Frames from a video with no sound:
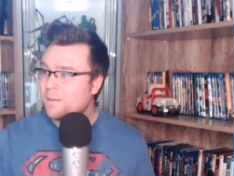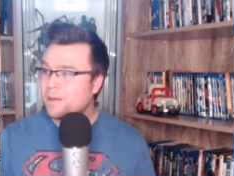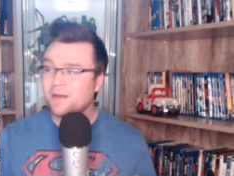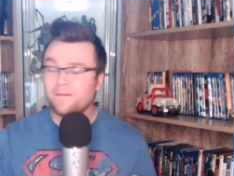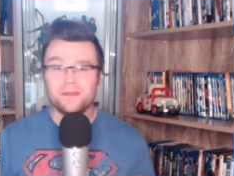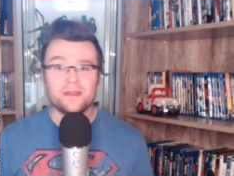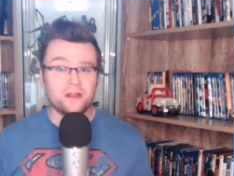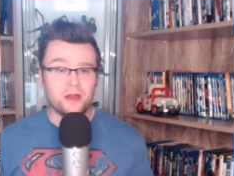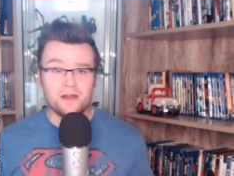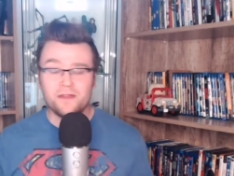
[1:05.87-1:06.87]
But
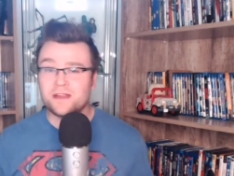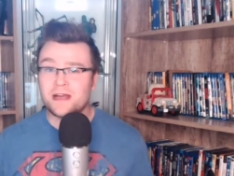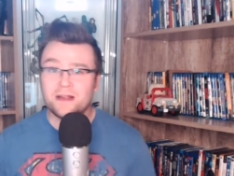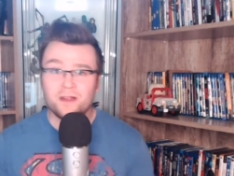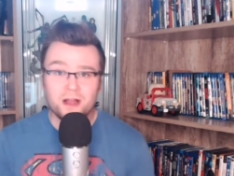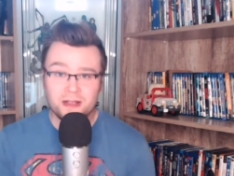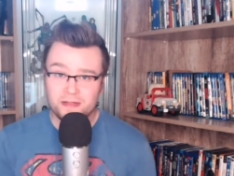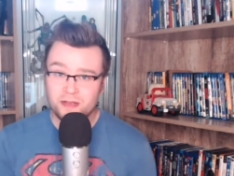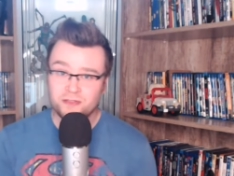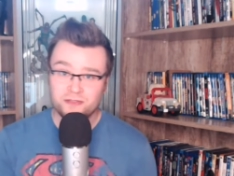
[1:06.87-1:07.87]
a lot of the dialogue
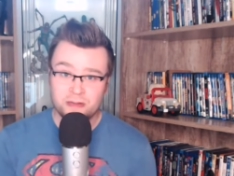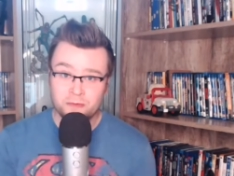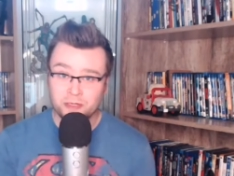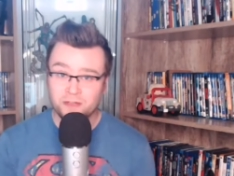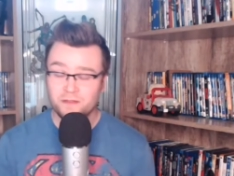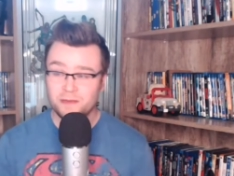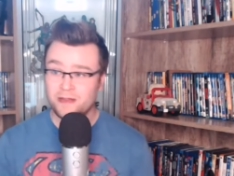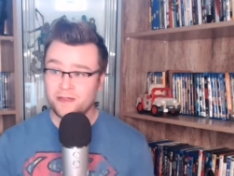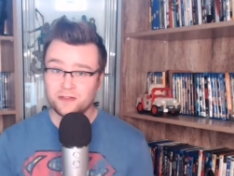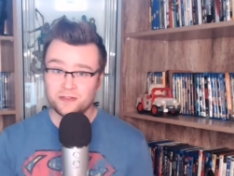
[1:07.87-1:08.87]
in there has really worked for me.
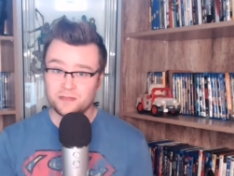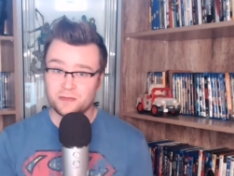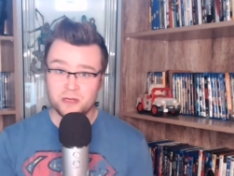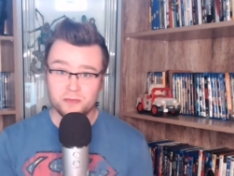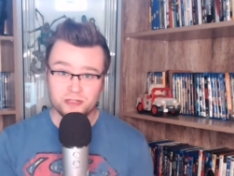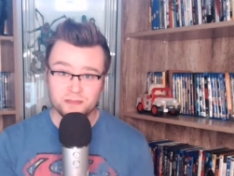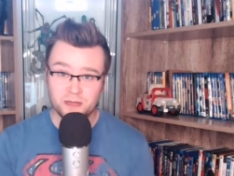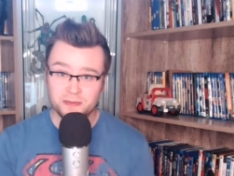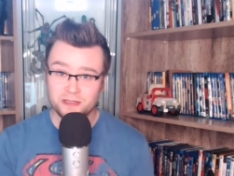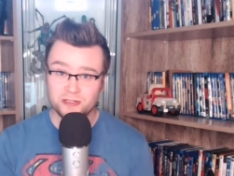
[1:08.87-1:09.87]
I think there's some humorous
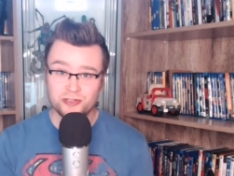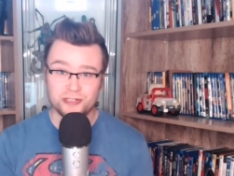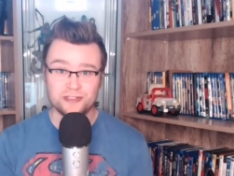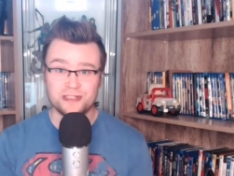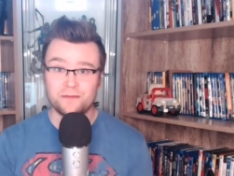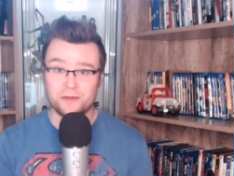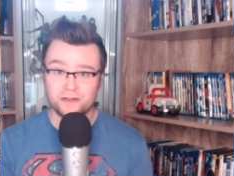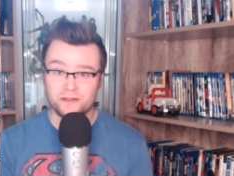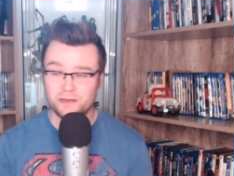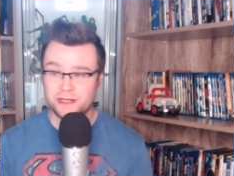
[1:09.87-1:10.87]
moments in the trailers that have
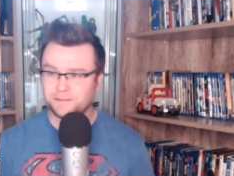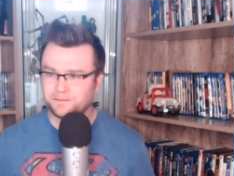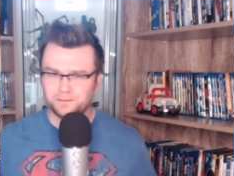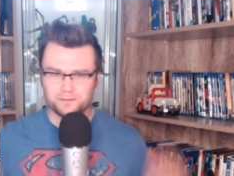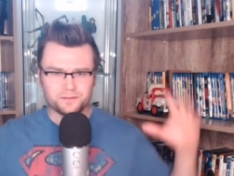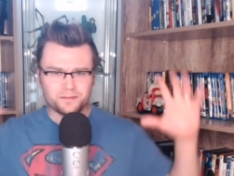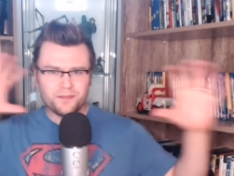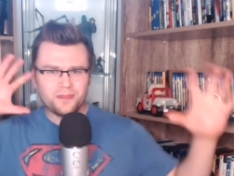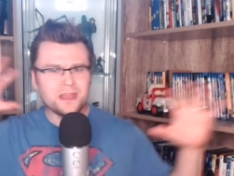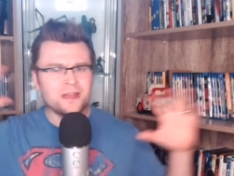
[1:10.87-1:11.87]
worked for me.
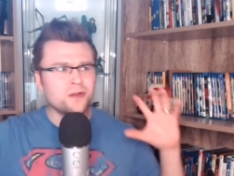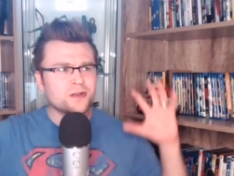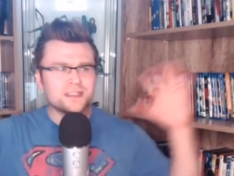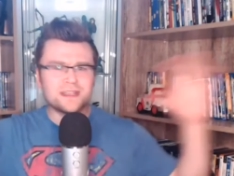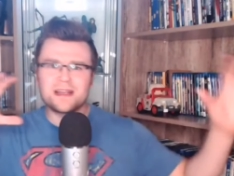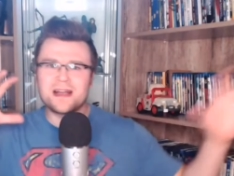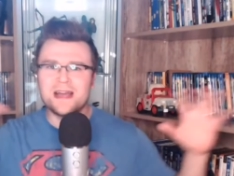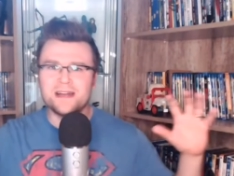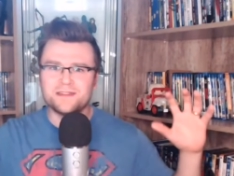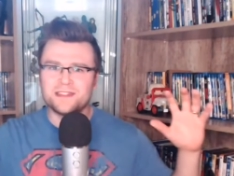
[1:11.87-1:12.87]
It looks like a
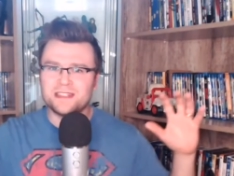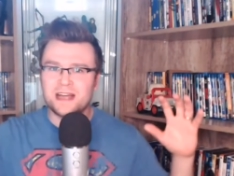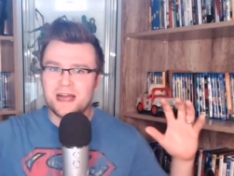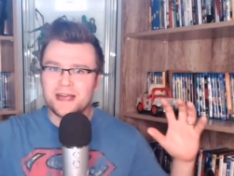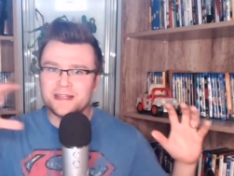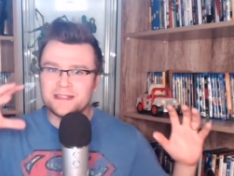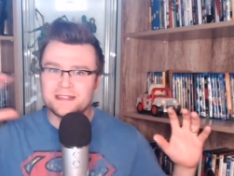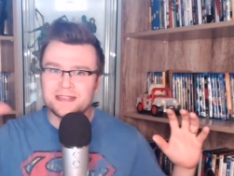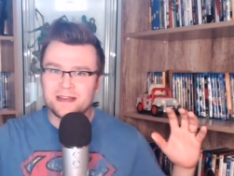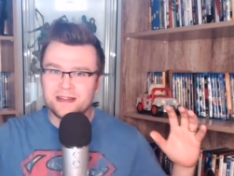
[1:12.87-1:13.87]
kind of
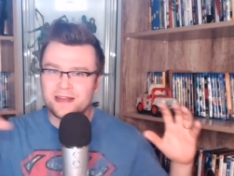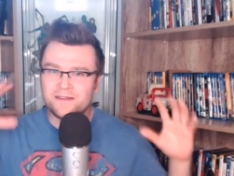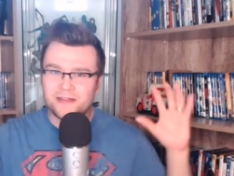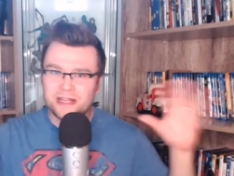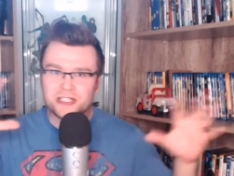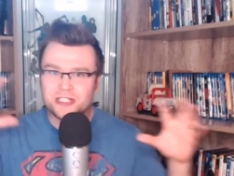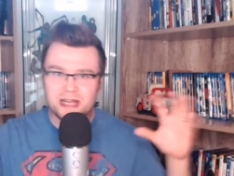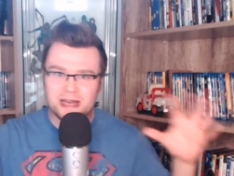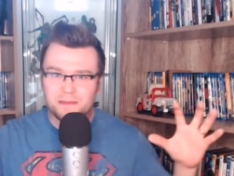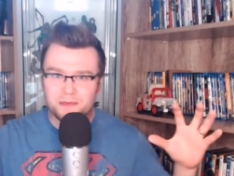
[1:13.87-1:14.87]
signs alien invasion
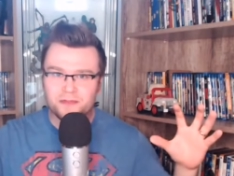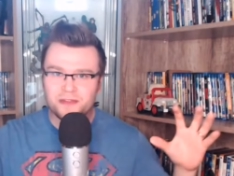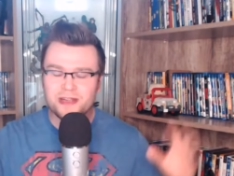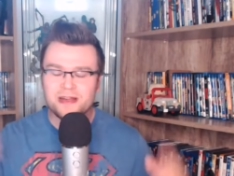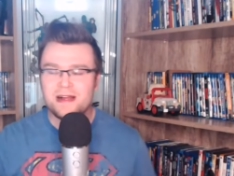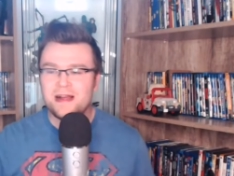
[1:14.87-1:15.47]
kind of movie.